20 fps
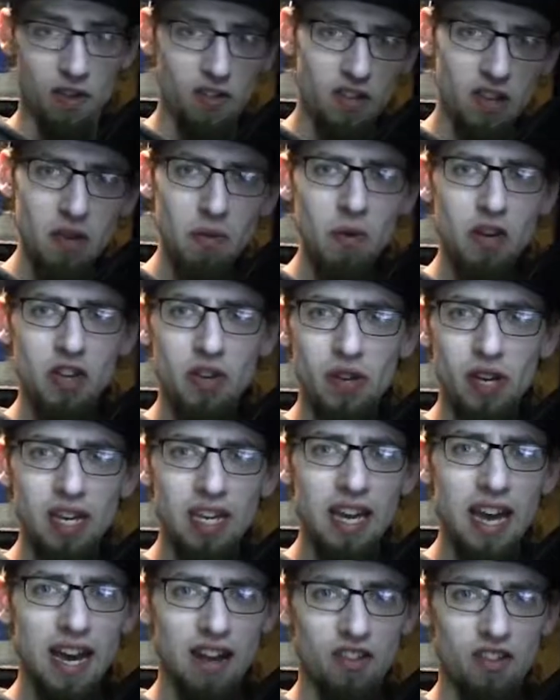See what you can
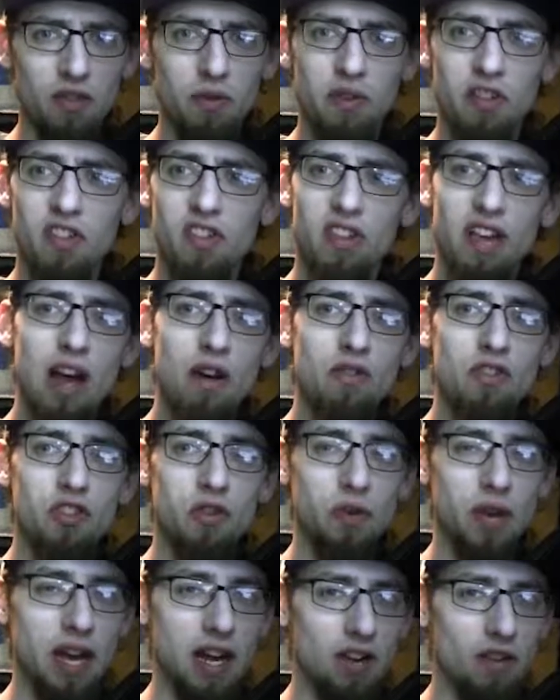get. See what sounds
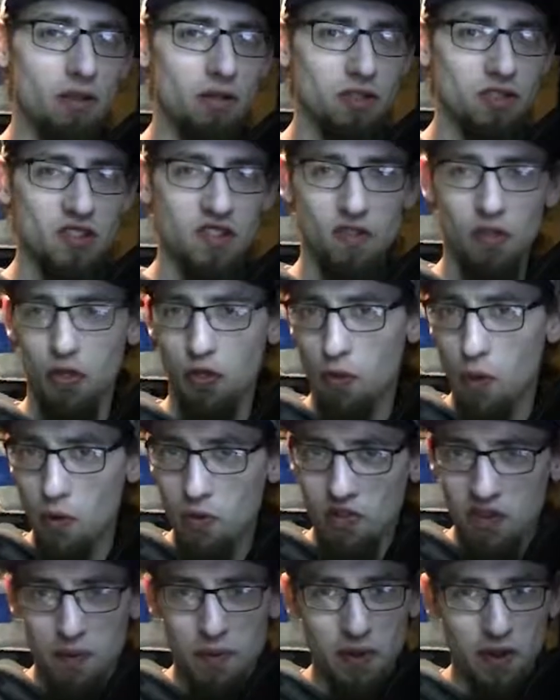you get. Don't just throw
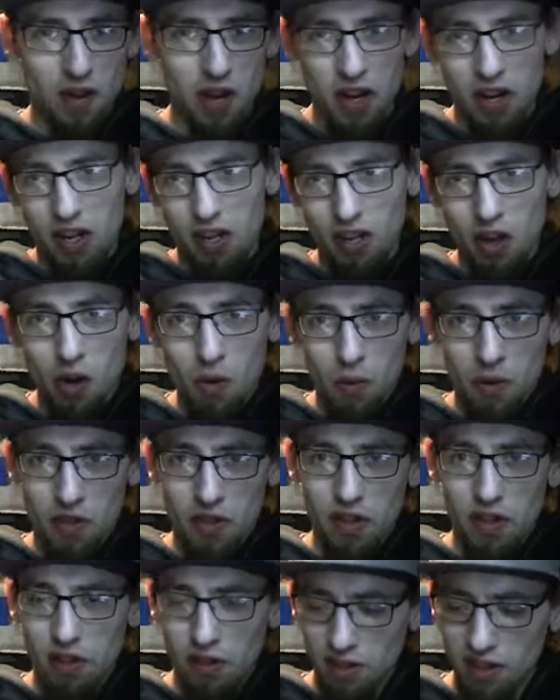something on and go
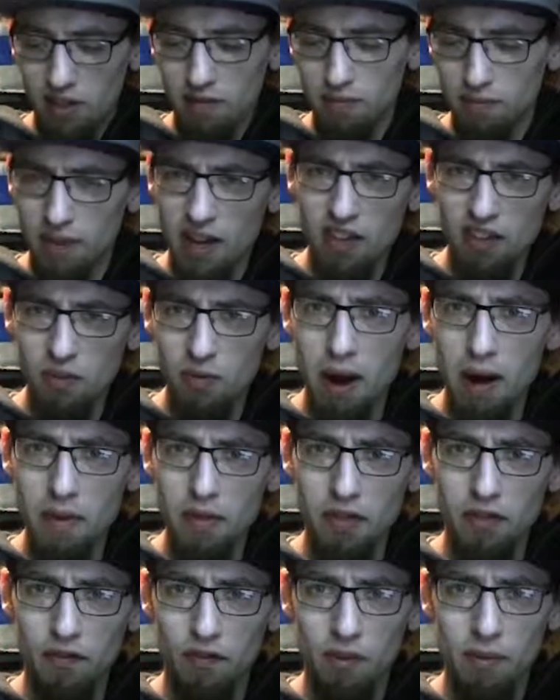with it. Mess around
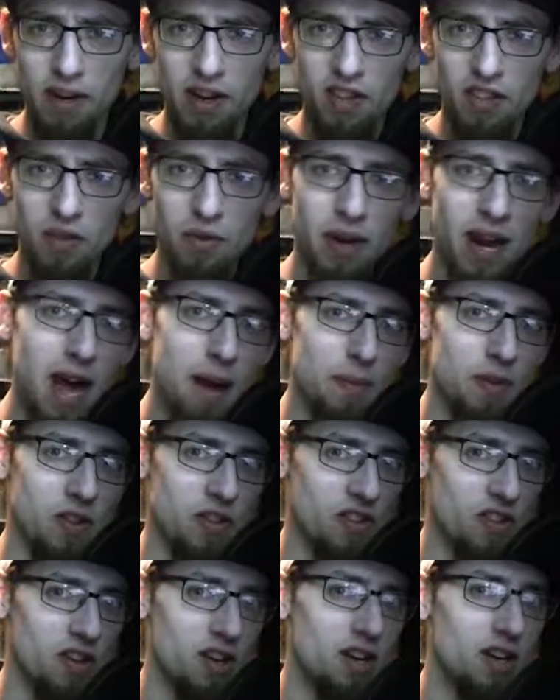with it for a bit and see what
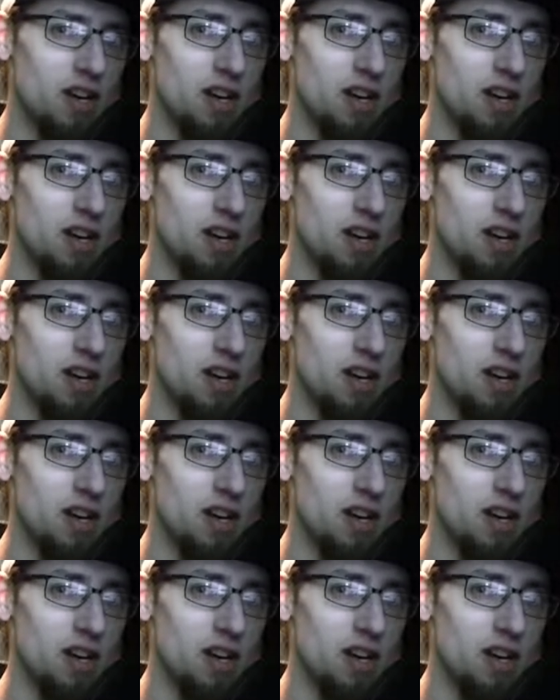happens.